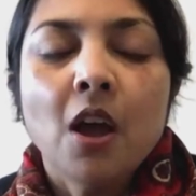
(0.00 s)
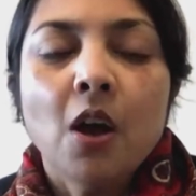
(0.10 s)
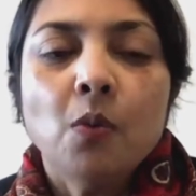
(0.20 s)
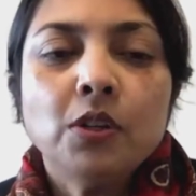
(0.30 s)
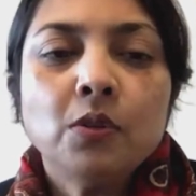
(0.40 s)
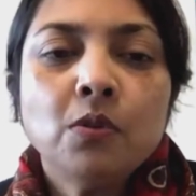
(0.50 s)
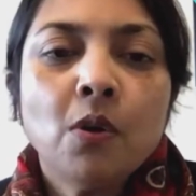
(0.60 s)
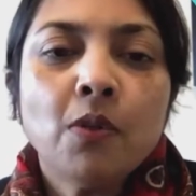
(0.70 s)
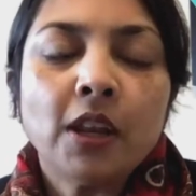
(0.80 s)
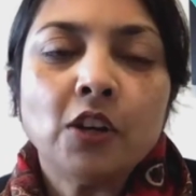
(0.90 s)
We do
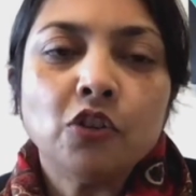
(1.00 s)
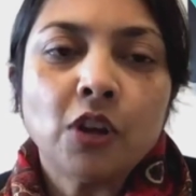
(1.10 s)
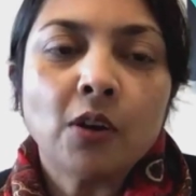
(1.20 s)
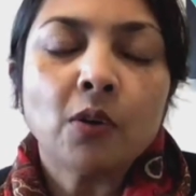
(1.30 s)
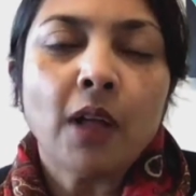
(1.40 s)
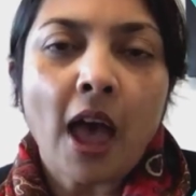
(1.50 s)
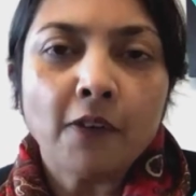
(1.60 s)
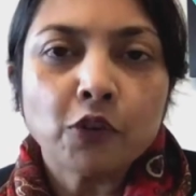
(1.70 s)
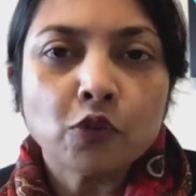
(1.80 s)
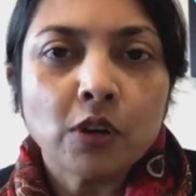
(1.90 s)
know that in general,
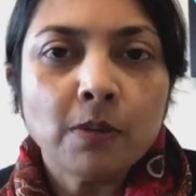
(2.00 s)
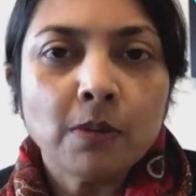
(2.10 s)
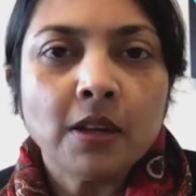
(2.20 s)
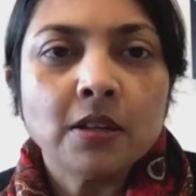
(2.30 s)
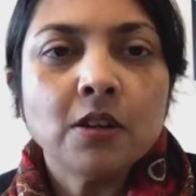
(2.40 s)
after treatment,